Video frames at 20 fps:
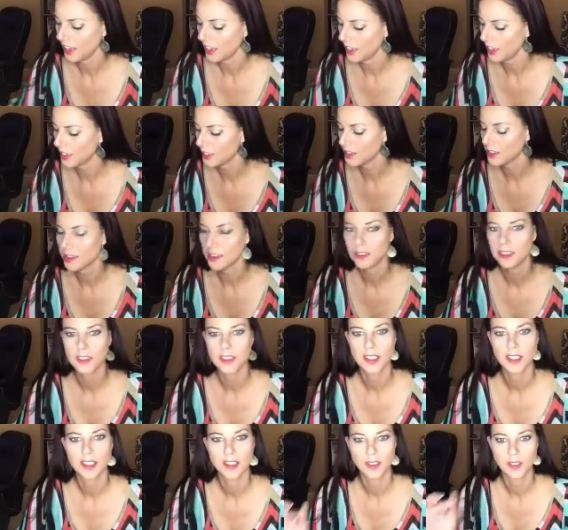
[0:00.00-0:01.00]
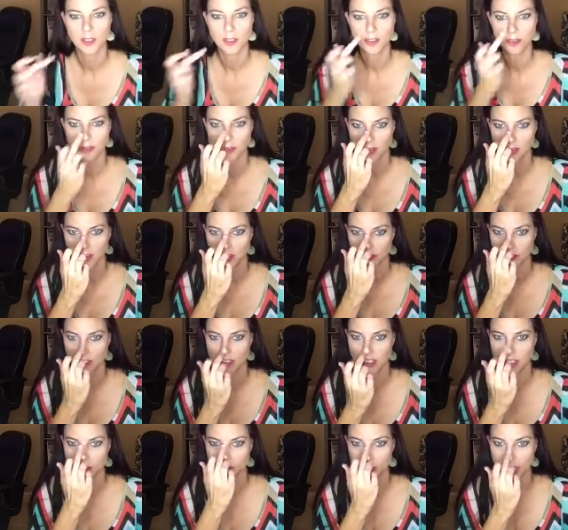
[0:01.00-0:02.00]
it
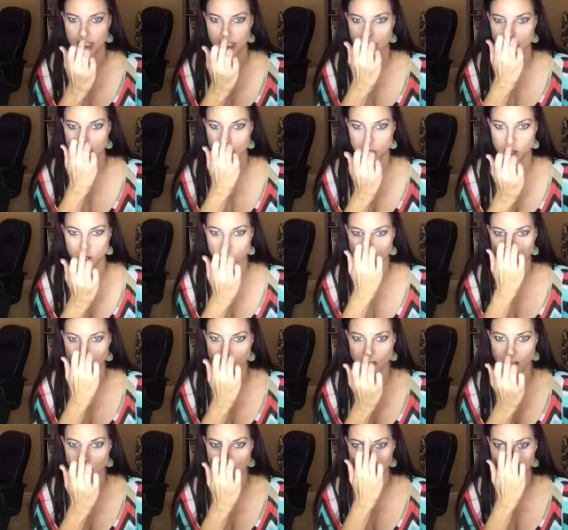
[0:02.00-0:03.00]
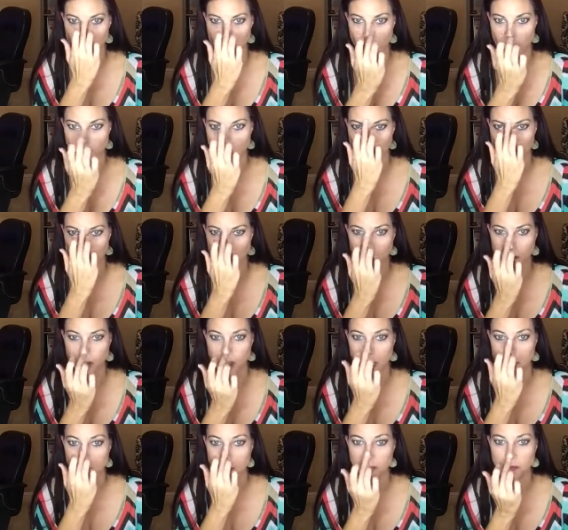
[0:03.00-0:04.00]
literally the temperature in your fingers melts that
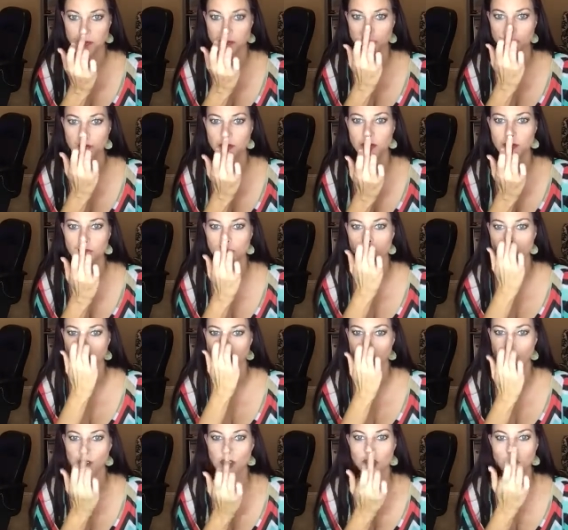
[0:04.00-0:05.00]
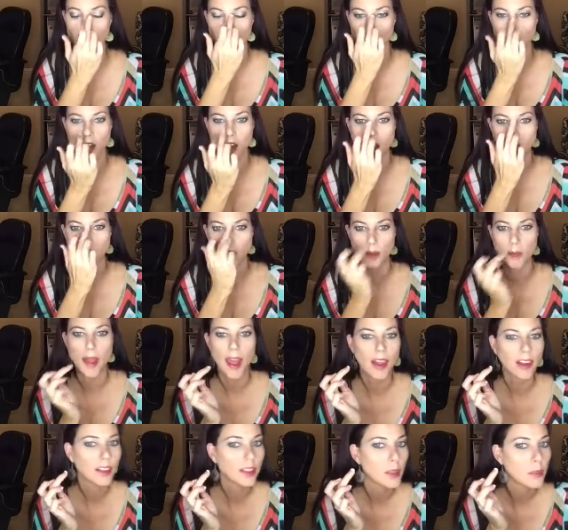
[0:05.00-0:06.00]
cream. So it
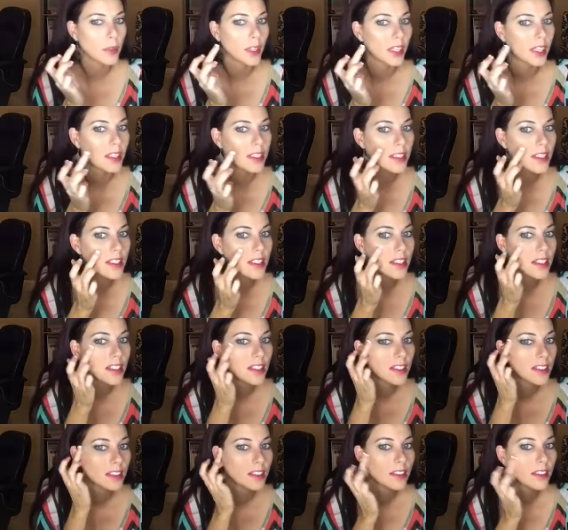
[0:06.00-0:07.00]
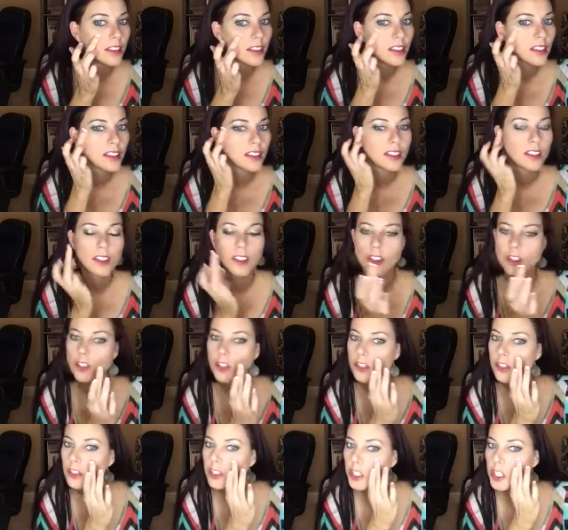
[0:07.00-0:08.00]
automatically blends.
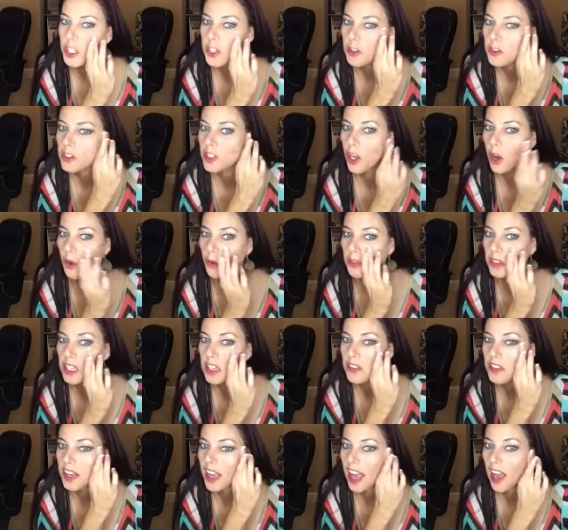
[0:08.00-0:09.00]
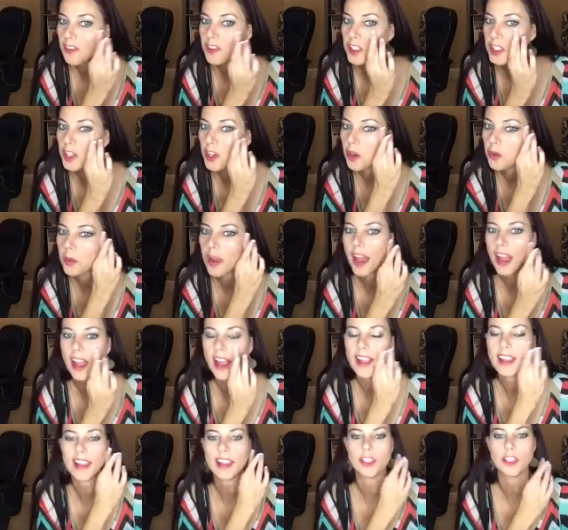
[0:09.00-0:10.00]
So you don't even have to go
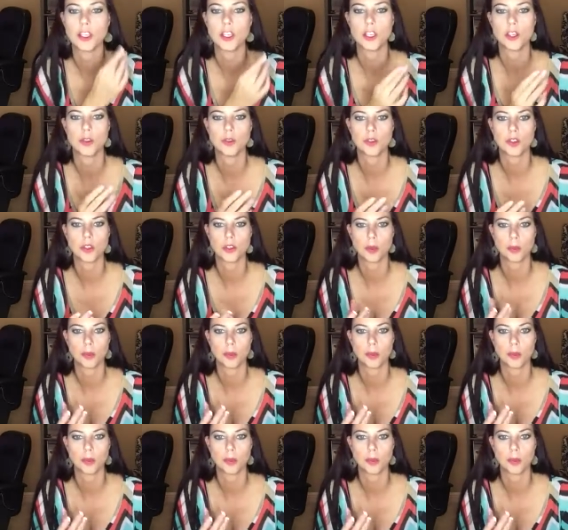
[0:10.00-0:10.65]
back and use